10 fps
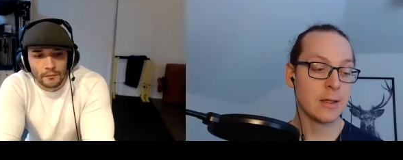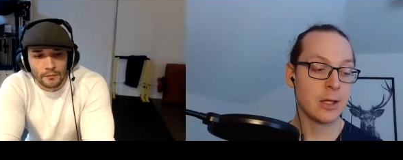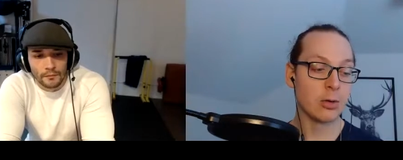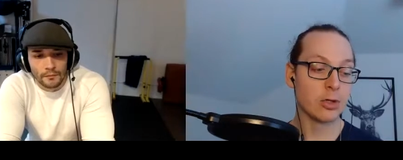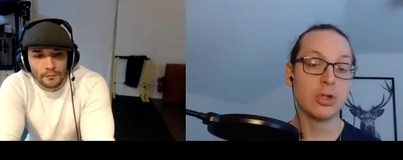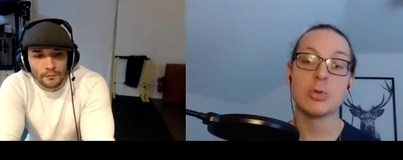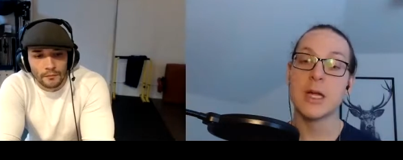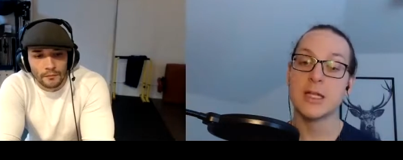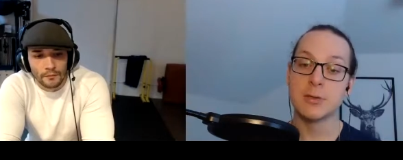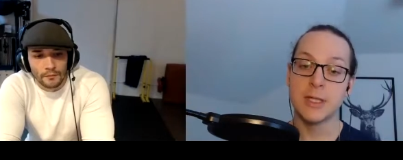Speaker 1: you know do what
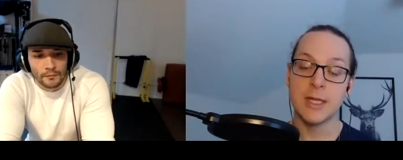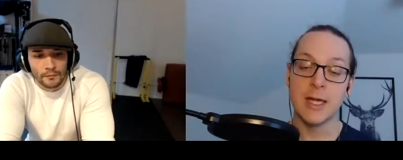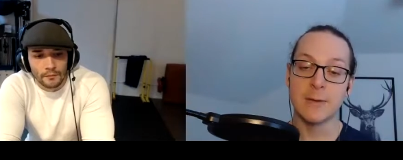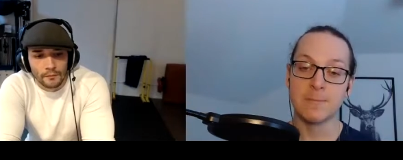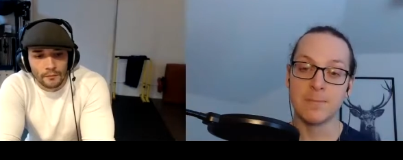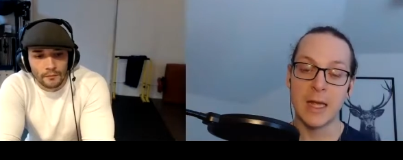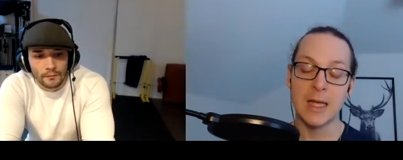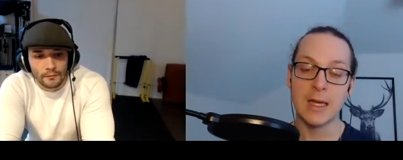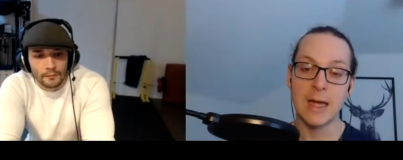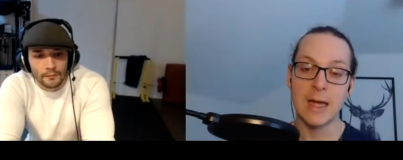I do today
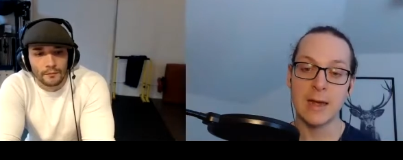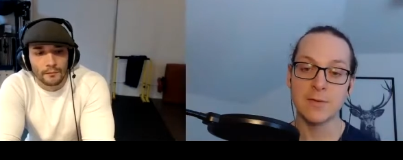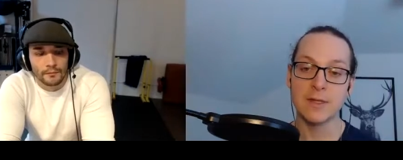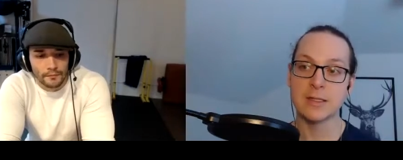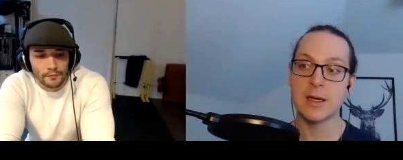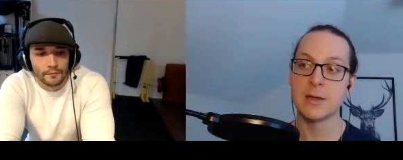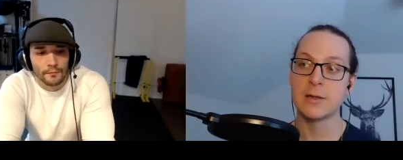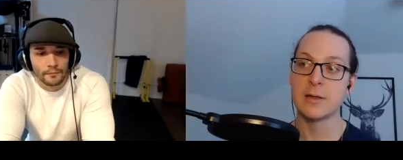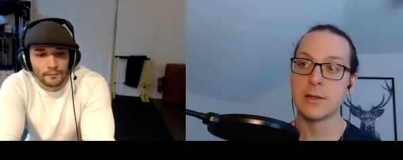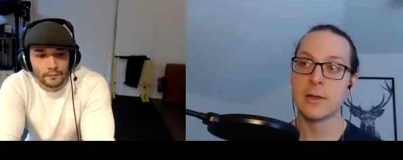and have this uh,
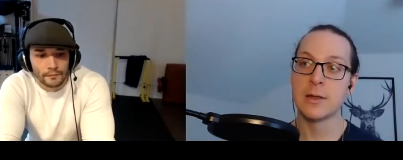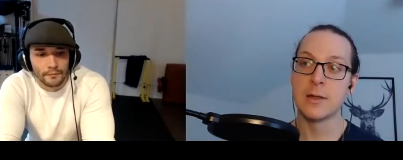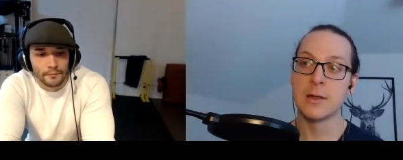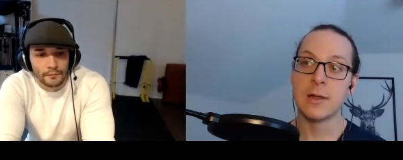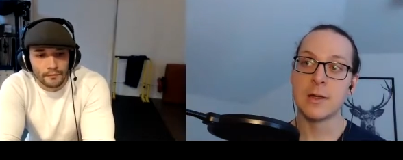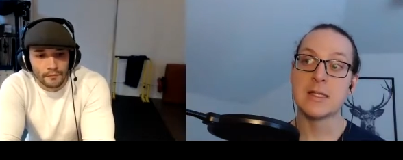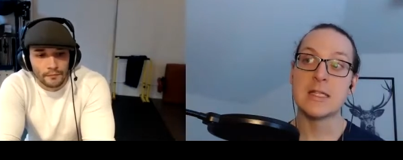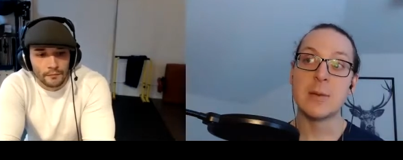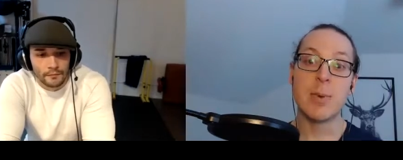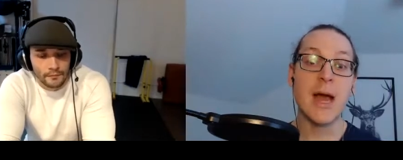this
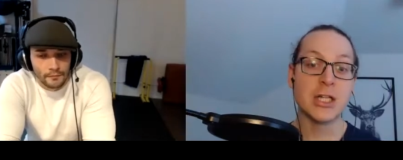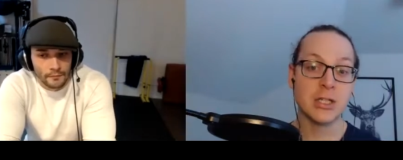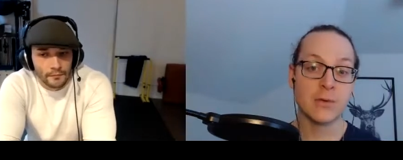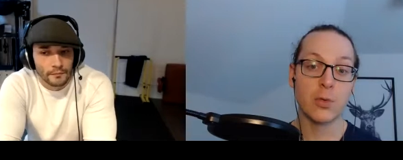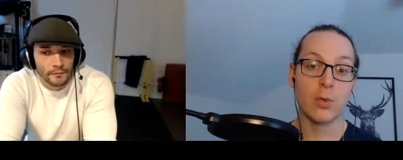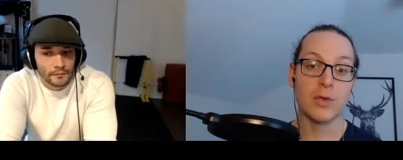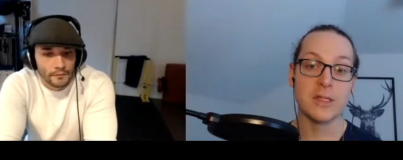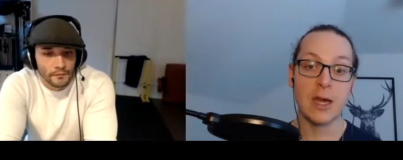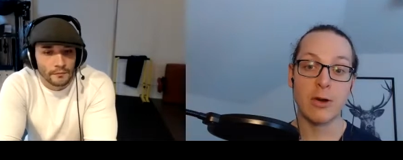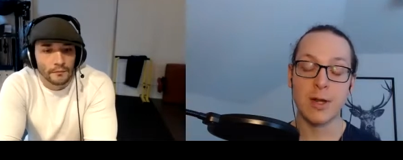deep passion for
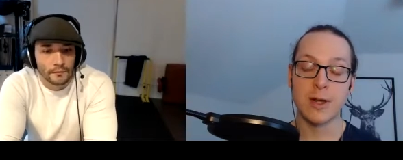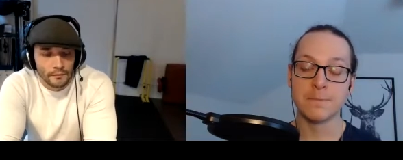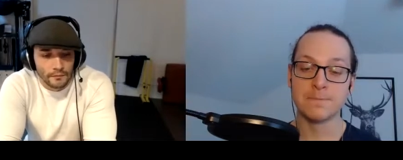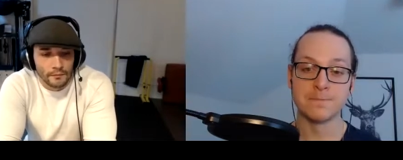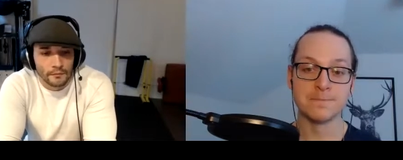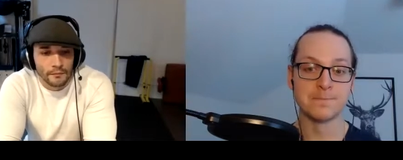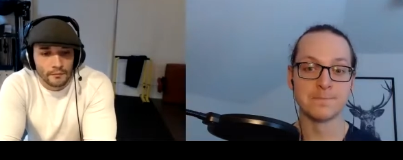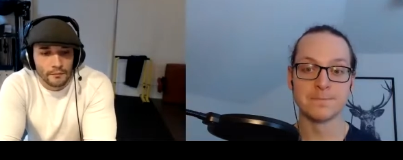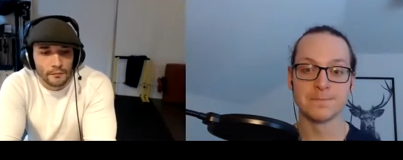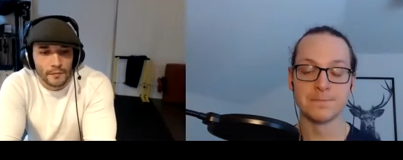this area.
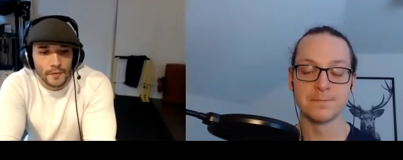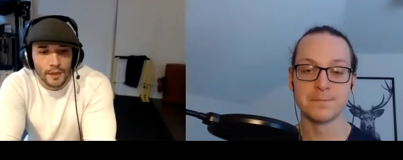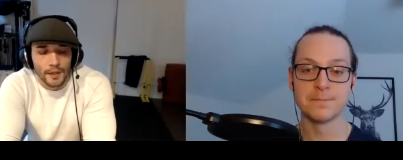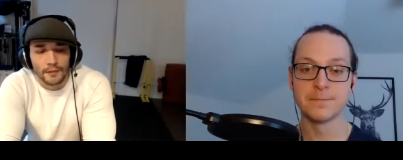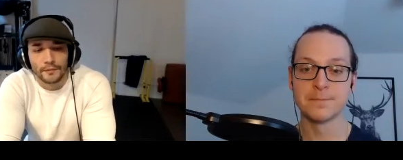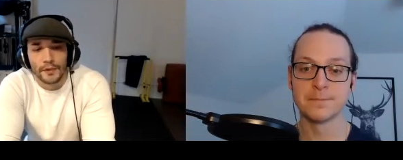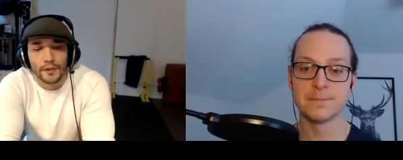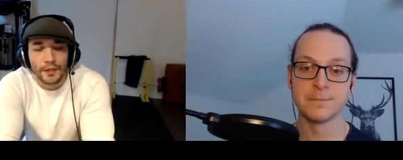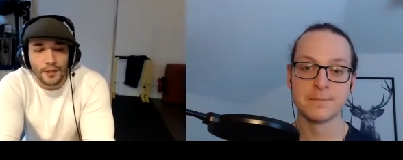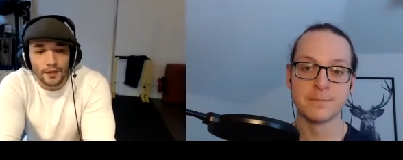
Speaker 2: Yeah. Well,
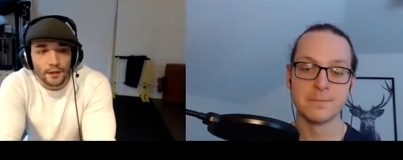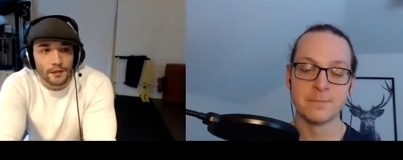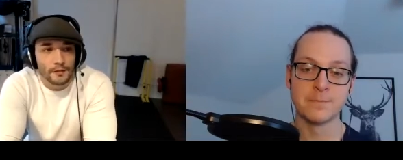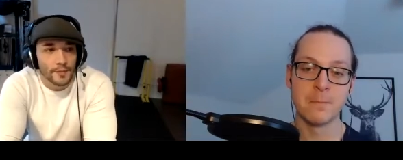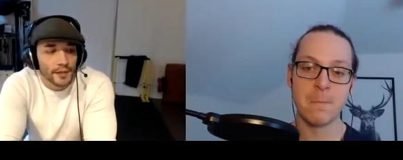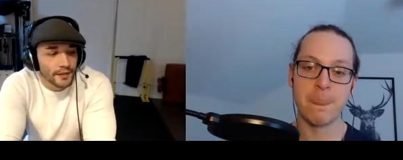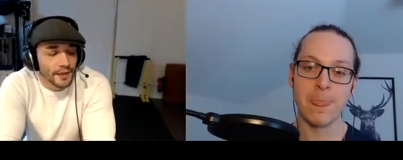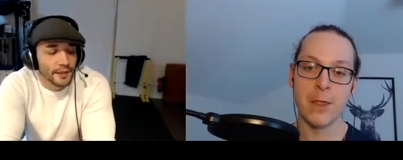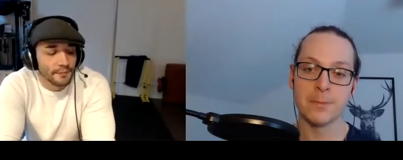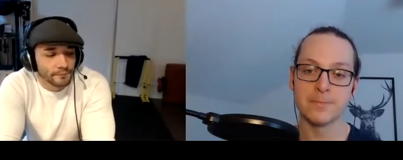let's talk a little bit
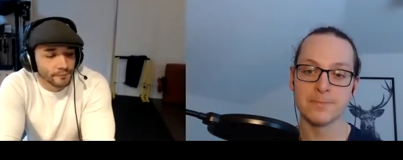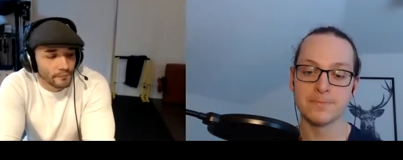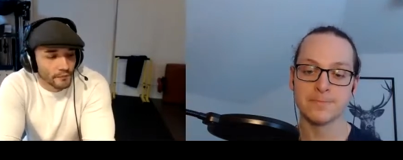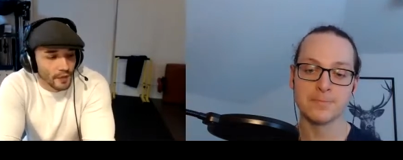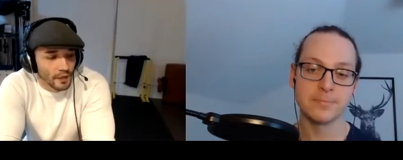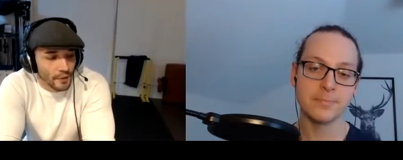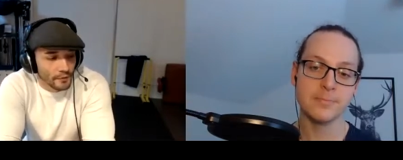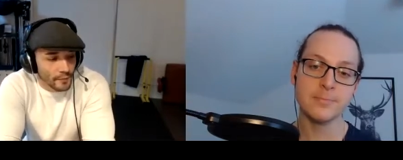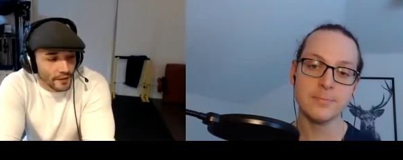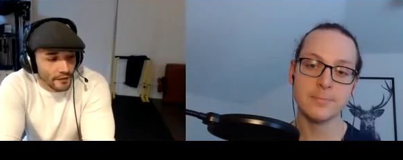um, about
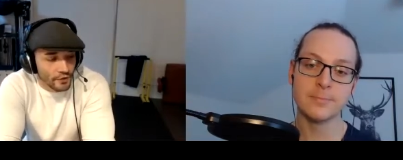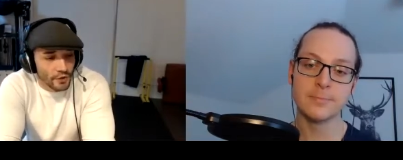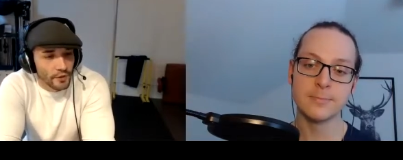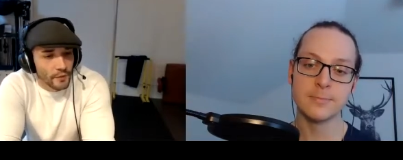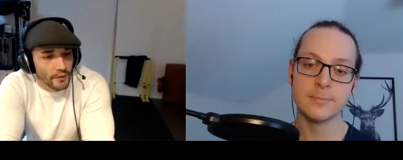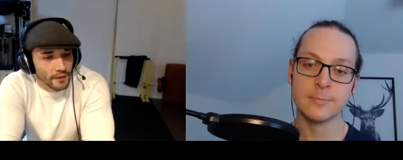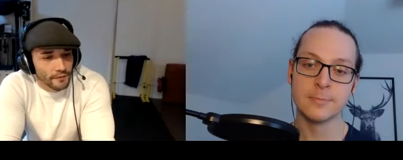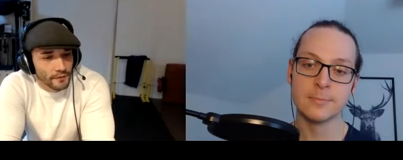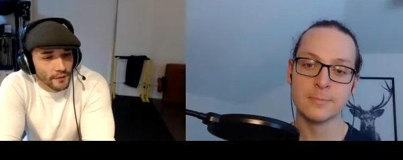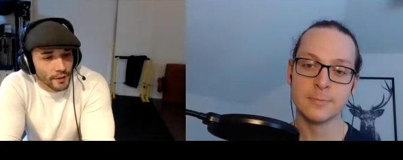what that journey was like for
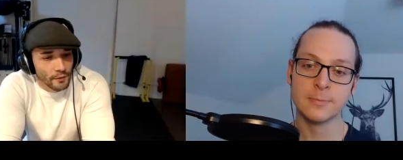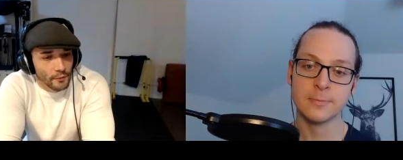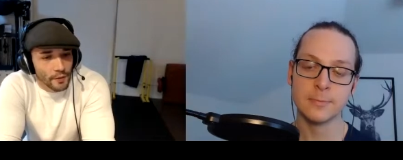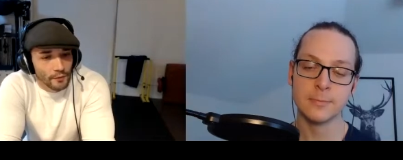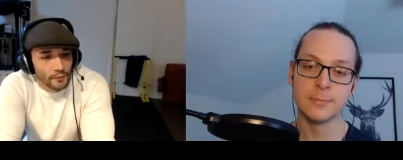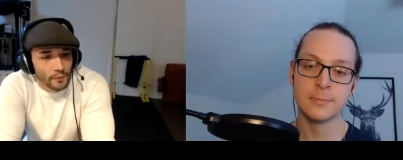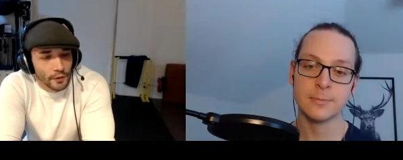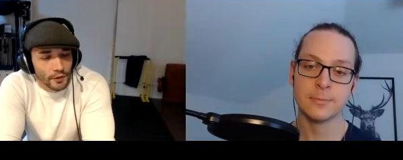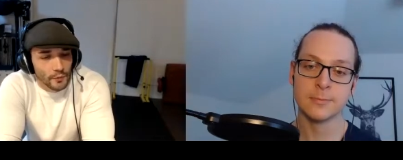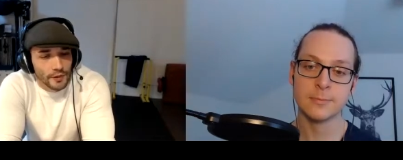you. Like what
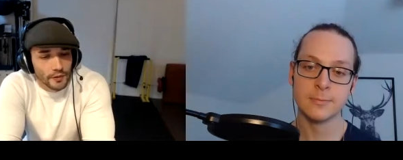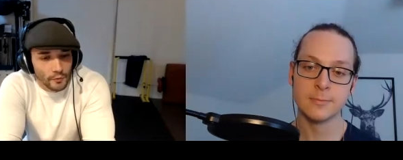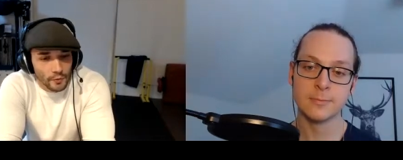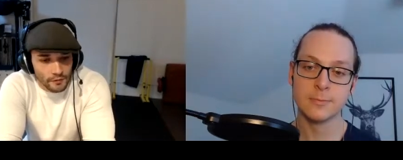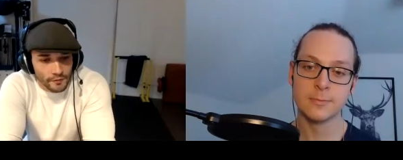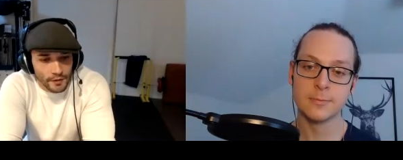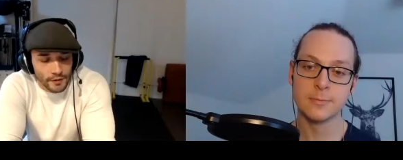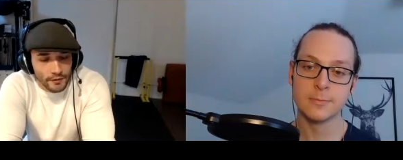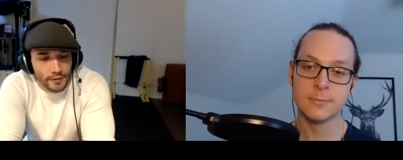worked, what didn't work for you